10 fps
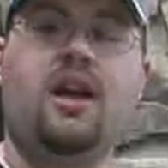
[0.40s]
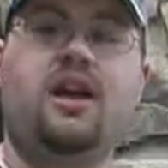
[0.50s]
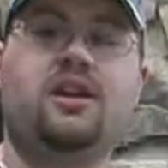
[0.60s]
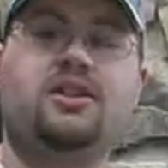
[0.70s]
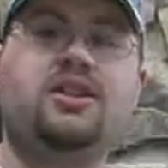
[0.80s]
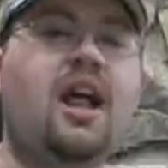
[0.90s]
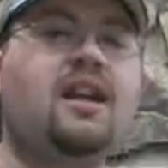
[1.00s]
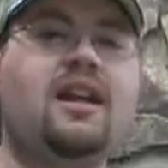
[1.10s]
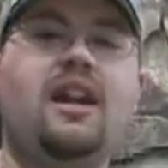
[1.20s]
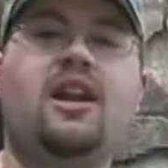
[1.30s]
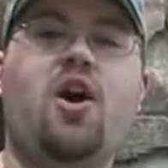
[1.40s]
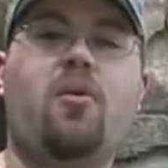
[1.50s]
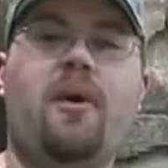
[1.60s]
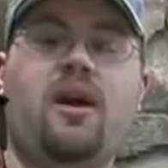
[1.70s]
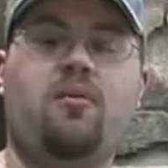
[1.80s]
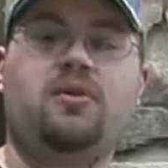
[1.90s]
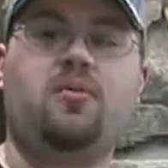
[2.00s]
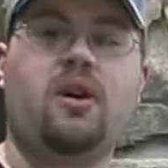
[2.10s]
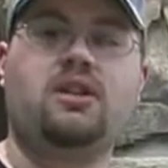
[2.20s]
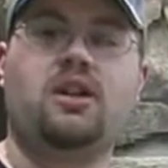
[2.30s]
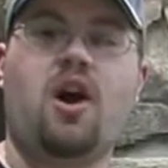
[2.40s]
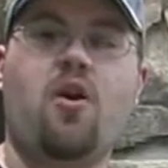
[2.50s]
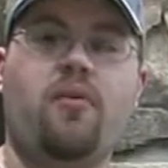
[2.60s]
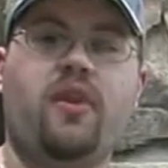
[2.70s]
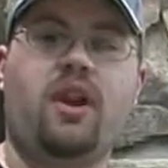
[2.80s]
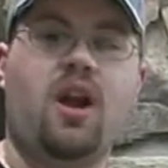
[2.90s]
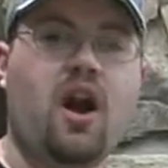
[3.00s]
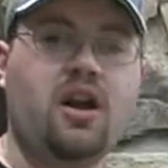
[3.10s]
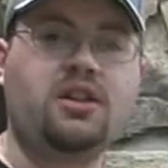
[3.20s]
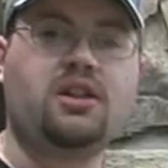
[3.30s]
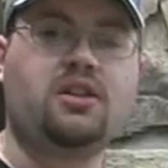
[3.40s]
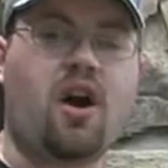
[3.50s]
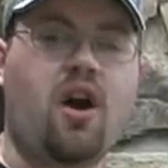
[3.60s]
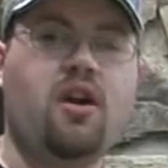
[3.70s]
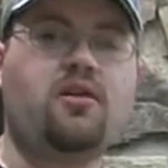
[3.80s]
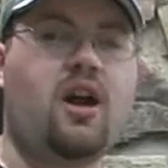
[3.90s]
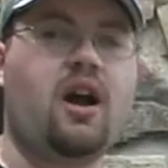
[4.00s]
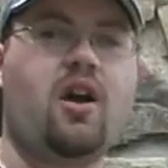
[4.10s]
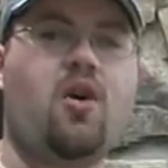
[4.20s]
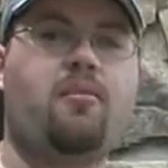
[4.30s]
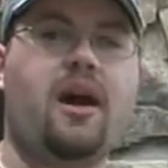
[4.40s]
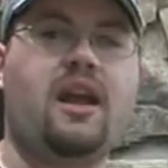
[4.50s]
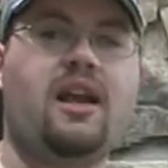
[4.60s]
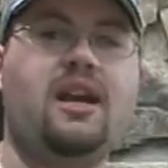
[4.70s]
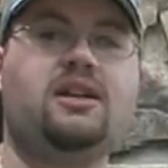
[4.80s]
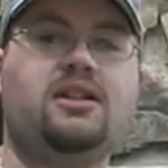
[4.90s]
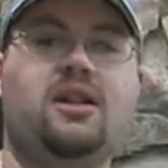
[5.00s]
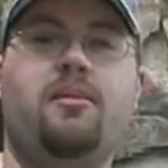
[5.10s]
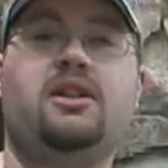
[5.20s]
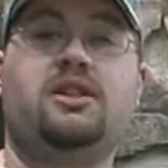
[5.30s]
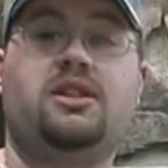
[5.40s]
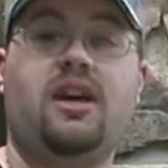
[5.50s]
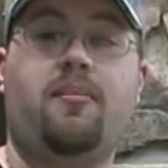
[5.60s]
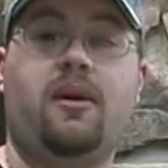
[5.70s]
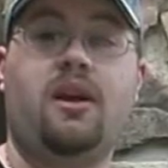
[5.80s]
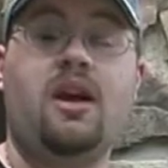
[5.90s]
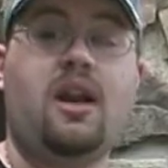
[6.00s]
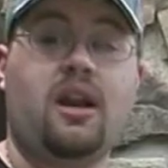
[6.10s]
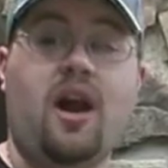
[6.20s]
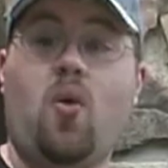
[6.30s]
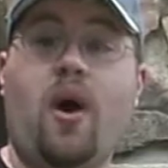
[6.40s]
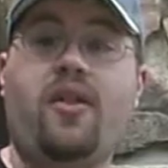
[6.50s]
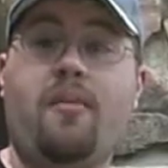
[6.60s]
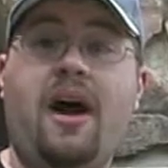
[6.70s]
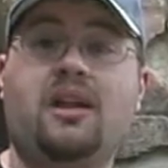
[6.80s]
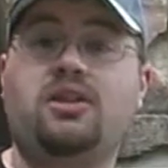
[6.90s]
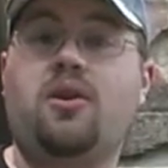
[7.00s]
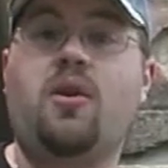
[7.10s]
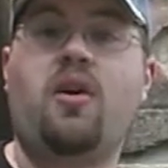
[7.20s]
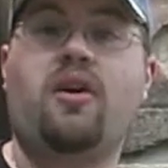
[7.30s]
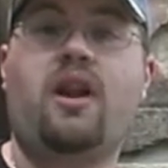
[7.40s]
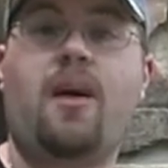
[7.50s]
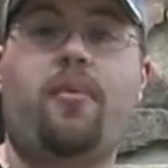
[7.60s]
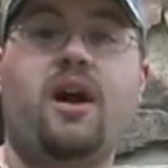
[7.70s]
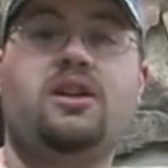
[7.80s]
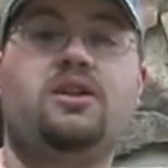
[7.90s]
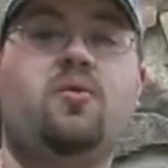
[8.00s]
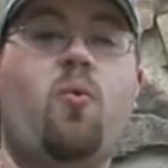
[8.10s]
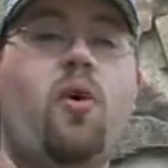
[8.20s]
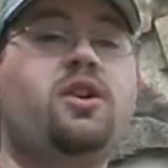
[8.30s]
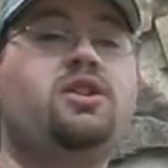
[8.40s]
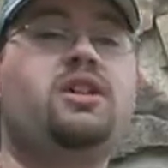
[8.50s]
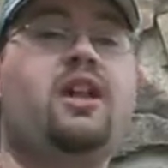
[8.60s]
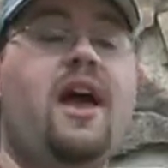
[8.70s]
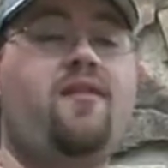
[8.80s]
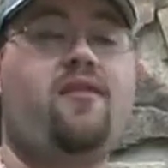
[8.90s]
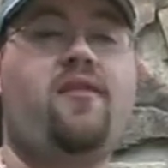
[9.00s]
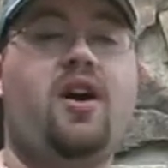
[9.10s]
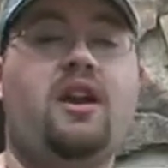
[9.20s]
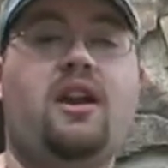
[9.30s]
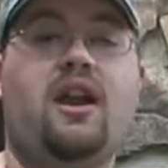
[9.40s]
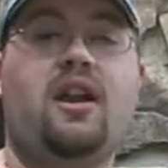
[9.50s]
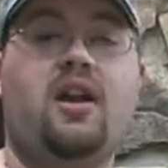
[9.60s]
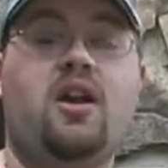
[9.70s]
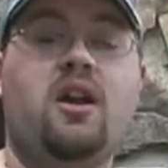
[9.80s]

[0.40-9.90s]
Consolidated Gold Mine was once the home of the largest hard rock gold mine east of the Mississippi. Now, while the mine is no longer in operation, we're still having fun down here,